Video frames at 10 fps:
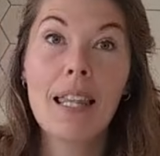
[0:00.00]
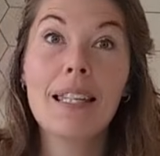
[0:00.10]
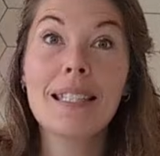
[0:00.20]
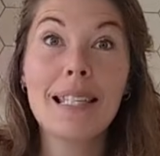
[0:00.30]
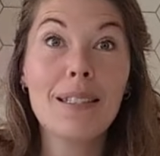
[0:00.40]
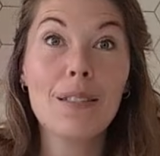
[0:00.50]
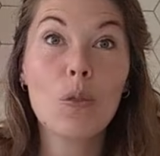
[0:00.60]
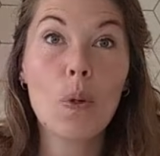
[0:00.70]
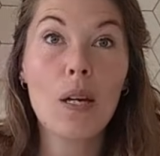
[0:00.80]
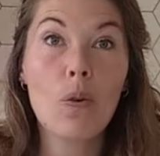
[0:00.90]
This is a
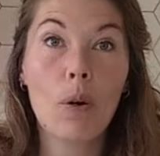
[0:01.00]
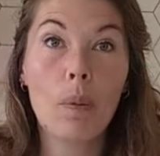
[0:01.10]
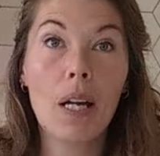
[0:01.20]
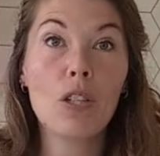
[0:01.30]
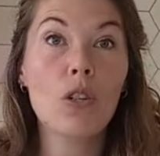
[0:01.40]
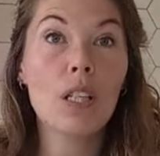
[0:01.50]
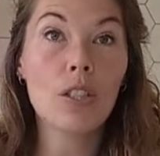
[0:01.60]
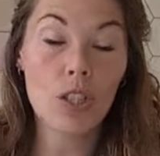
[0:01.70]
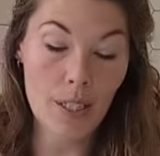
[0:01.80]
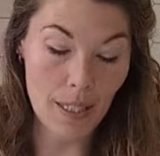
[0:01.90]
sweet cornbread. You can
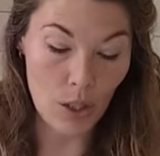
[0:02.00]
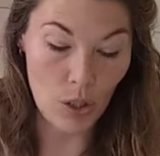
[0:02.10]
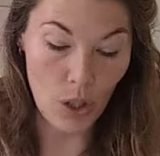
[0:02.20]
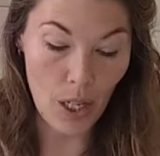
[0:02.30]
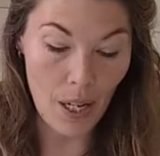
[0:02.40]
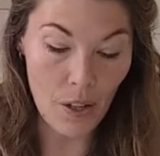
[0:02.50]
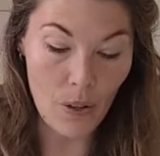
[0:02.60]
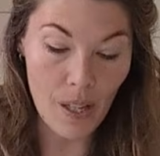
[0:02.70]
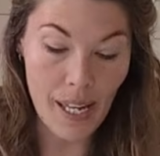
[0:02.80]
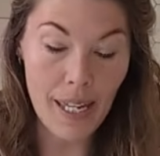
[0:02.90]
adjust the sugar how you
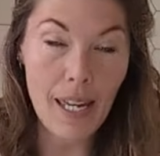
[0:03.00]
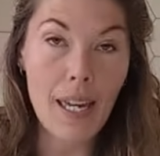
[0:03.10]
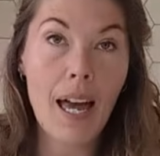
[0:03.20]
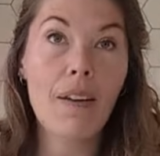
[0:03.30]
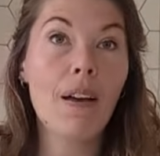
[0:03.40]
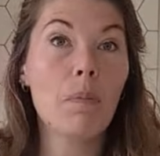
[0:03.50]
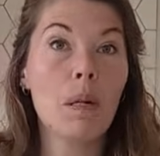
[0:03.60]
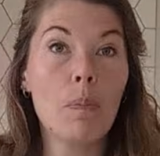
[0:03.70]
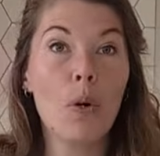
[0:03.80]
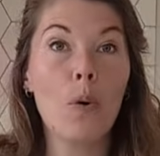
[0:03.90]
like it. I've had
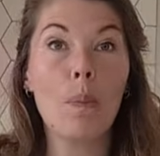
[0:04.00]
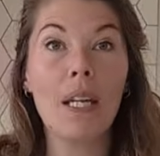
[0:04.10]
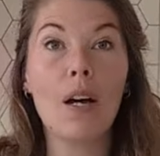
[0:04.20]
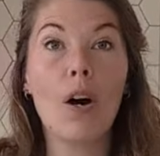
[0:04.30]
people omit it